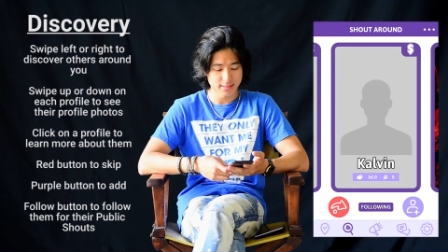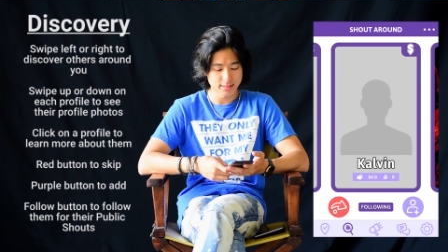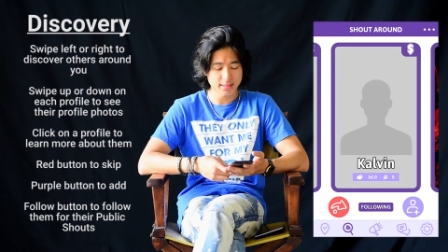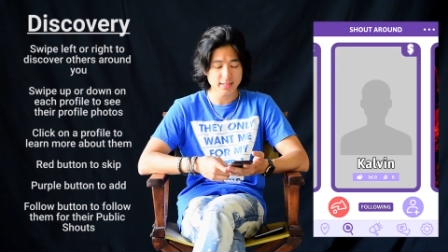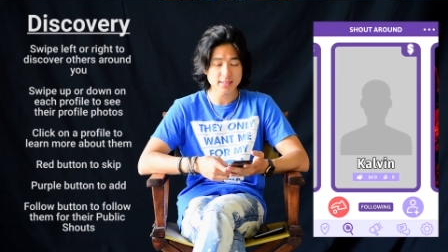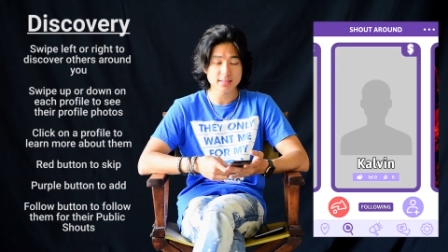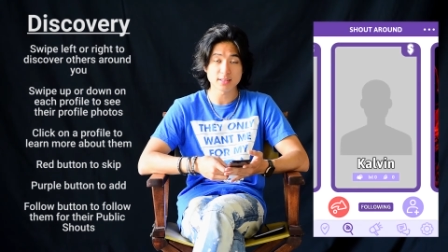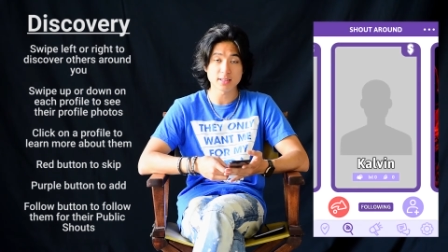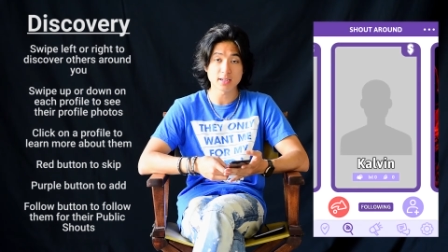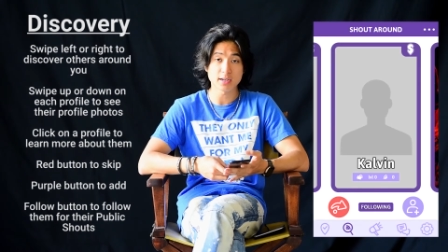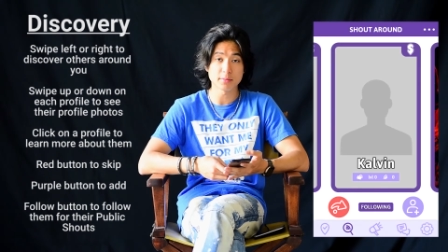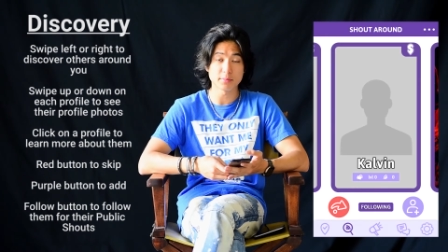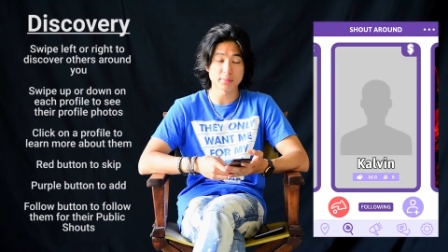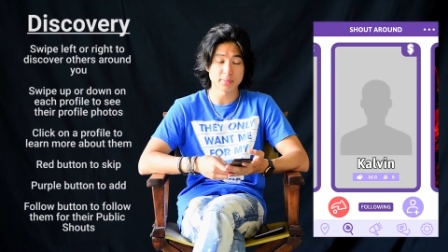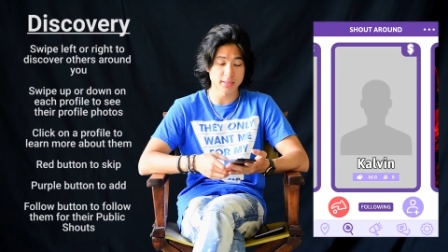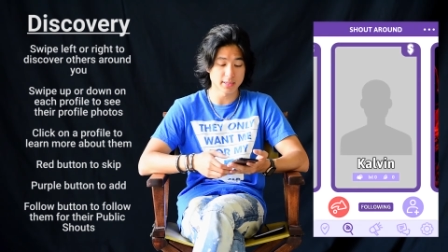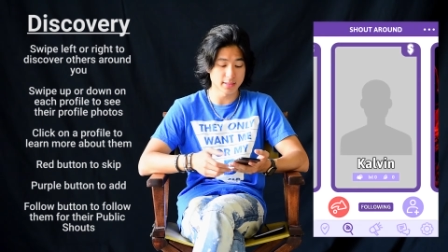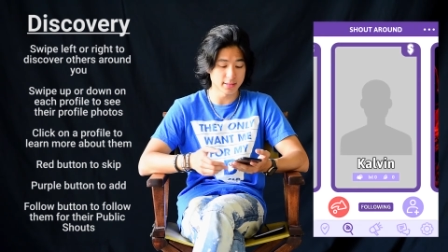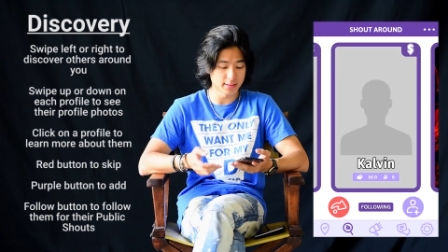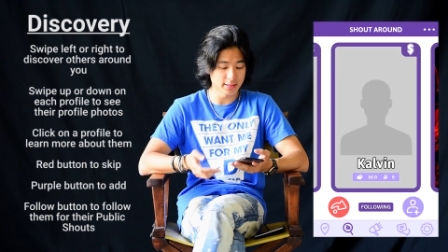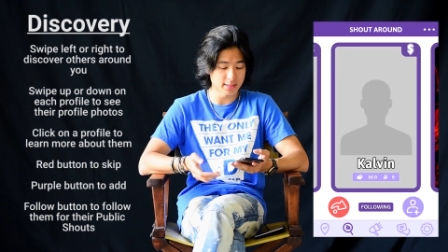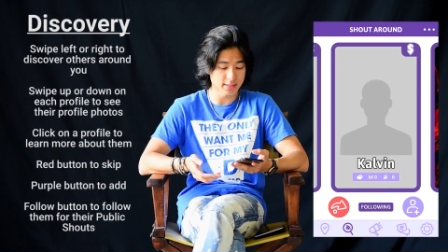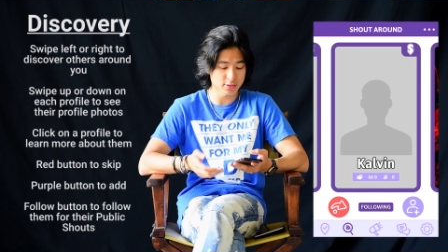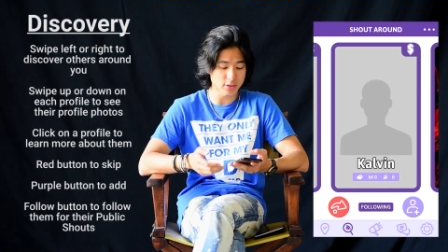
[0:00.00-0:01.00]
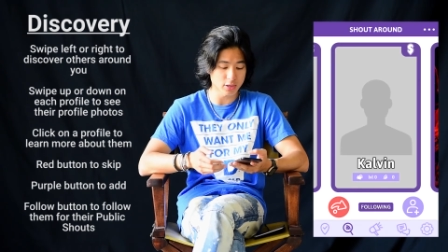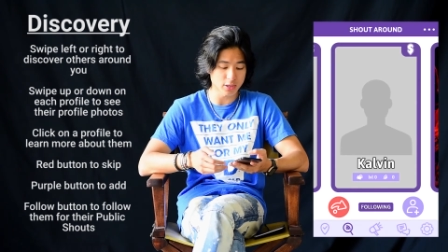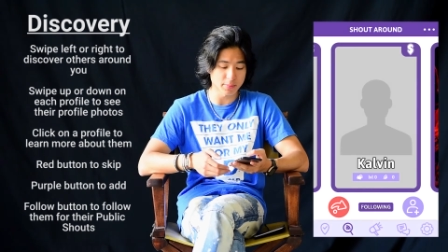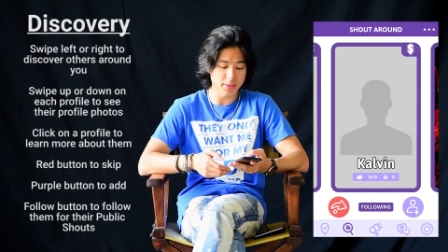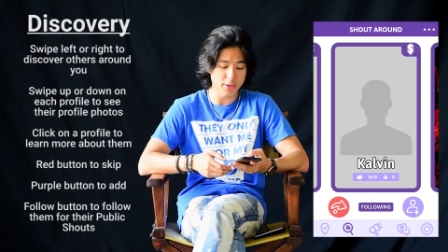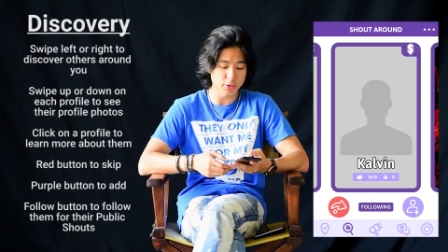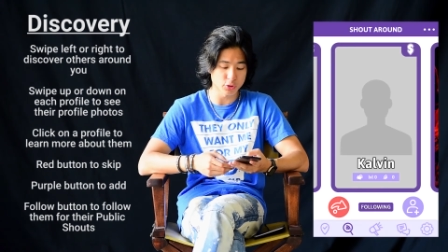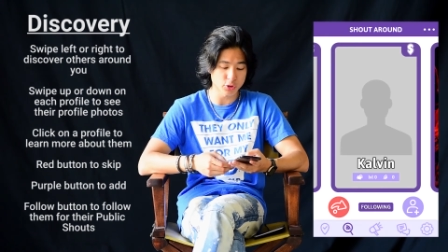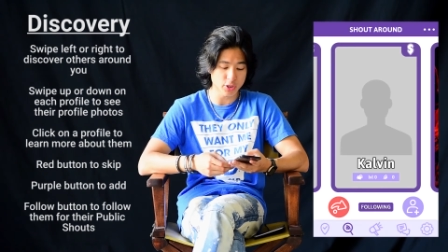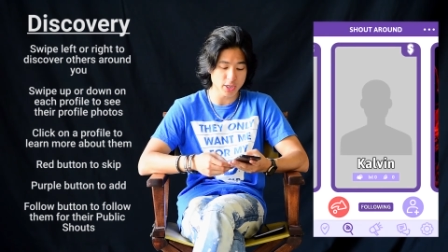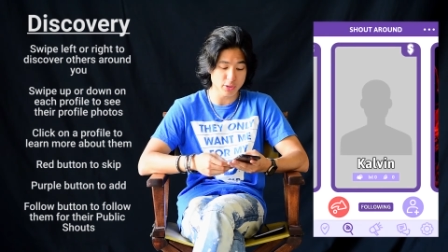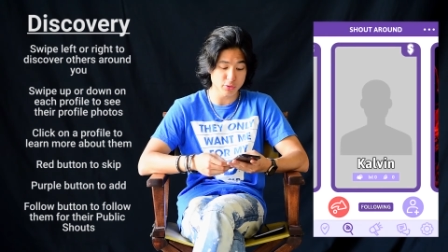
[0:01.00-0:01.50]
Next up, let's talk
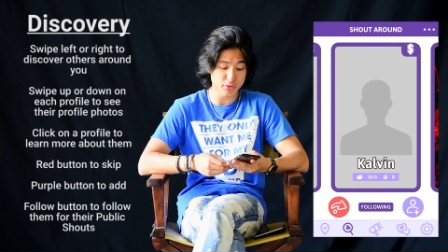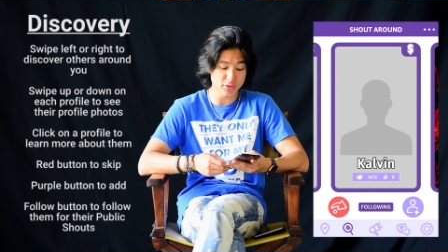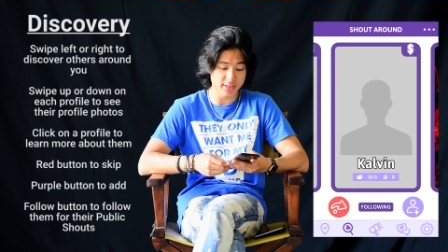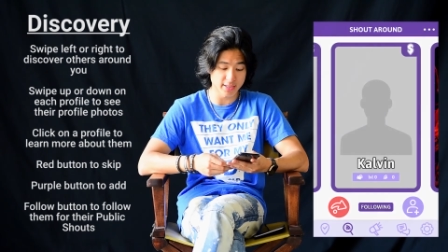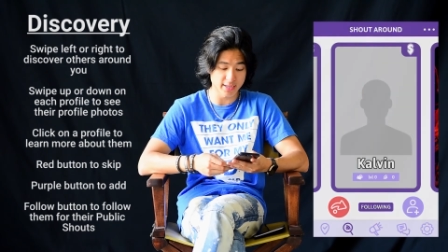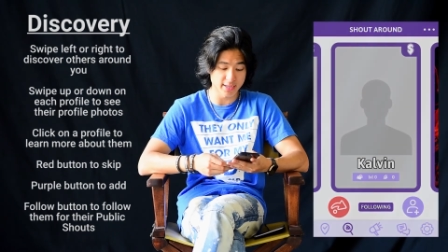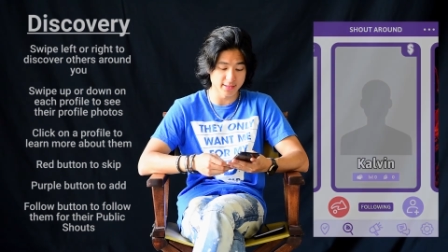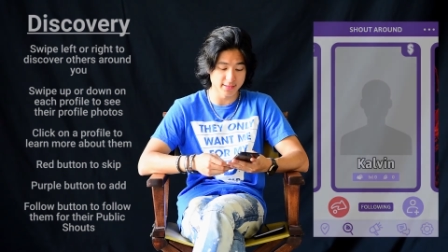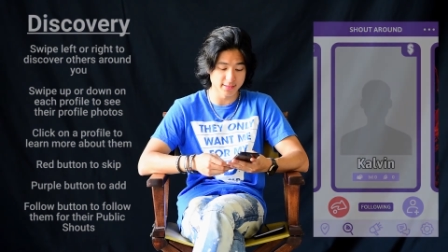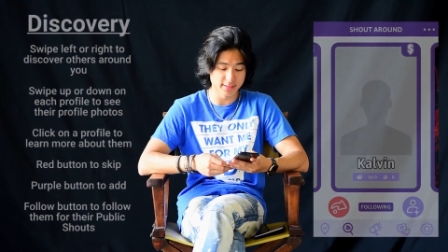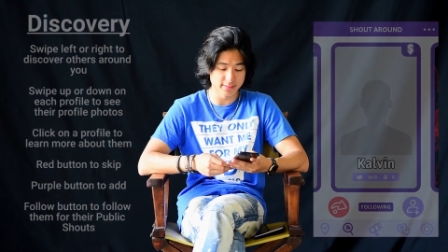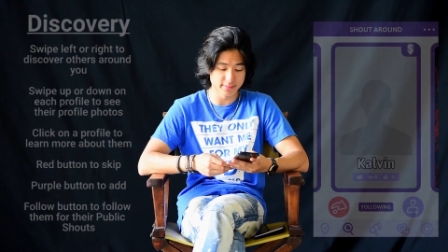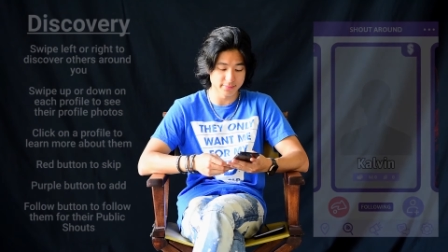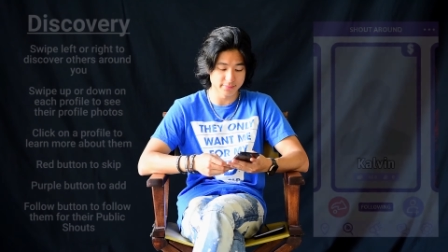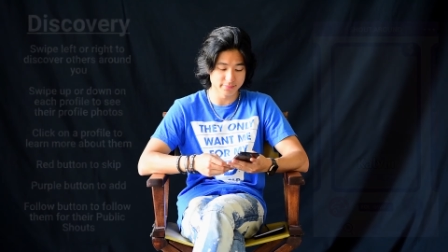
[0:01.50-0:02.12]
about shouts then.